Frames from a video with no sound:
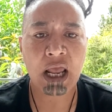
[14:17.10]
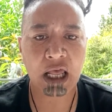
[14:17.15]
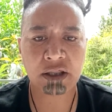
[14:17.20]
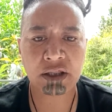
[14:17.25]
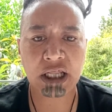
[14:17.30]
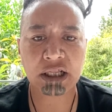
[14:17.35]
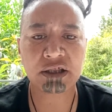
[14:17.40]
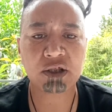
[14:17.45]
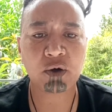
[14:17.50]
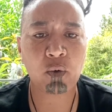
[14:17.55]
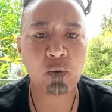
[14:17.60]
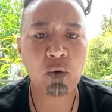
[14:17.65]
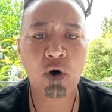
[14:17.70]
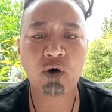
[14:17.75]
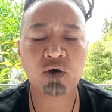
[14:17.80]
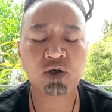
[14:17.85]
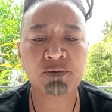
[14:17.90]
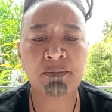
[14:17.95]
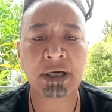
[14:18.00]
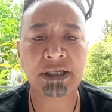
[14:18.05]
and that the
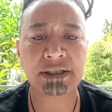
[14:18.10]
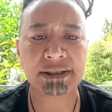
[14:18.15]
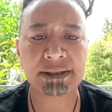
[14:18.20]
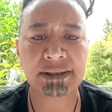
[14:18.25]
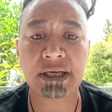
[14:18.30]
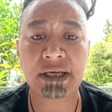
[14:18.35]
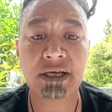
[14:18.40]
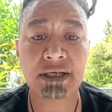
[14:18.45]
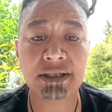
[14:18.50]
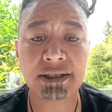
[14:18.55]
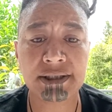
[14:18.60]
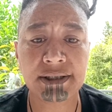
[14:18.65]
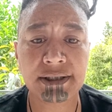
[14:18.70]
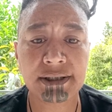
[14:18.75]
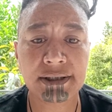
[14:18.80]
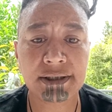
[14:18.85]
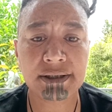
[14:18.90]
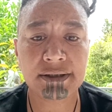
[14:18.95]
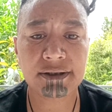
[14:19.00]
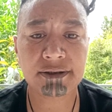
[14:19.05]
wars must
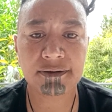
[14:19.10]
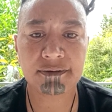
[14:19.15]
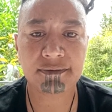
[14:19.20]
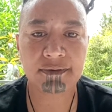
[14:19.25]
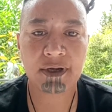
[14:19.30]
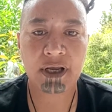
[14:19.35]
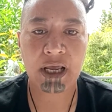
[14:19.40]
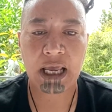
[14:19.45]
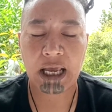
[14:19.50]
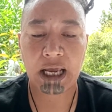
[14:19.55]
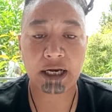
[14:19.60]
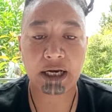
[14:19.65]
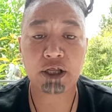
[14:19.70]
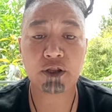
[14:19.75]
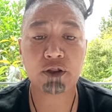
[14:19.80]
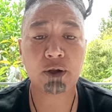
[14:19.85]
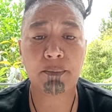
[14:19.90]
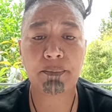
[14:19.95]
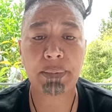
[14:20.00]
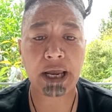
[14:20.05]
cease. And
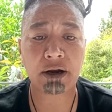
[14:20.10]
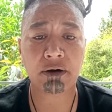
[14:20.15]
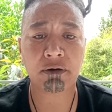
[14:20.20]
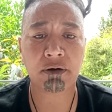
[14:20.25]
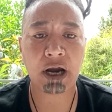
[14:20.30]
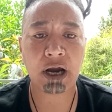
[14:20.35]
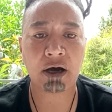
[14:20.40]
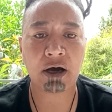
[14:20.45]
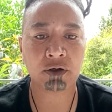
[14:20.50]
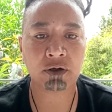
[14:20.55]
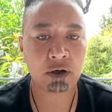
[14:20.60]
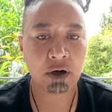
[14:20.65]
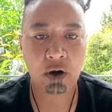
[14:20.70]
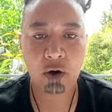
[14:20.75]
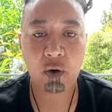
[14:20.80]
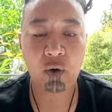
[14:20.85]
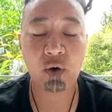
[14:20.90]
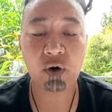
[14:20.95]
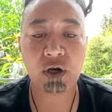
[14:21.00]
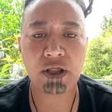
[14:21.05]
in the background,
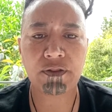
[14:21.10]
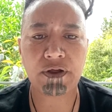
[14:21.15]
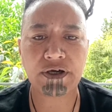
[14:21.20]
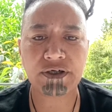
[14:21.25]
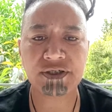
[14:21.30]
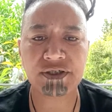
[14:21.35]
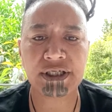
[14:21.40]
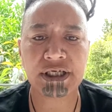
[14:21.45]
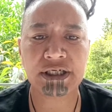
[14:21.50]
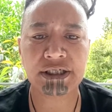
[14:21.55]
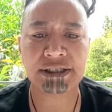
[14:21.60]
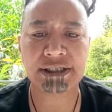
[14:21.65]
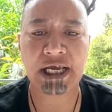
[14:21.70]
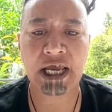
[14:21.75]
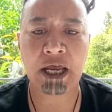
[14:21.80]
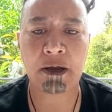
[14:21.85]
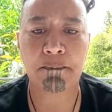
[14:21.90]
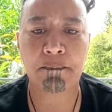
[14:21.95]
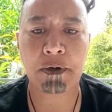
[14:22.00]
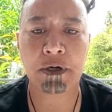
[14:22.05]
all of those things
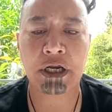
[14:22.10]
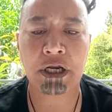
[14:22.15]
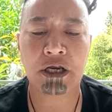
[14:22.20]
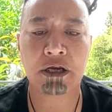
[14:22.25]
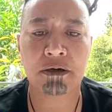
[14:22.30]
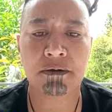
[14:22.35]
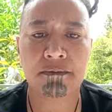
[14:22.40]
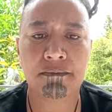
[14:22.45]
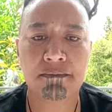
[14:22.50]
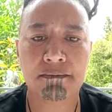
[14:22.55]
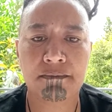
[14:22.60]
are happening.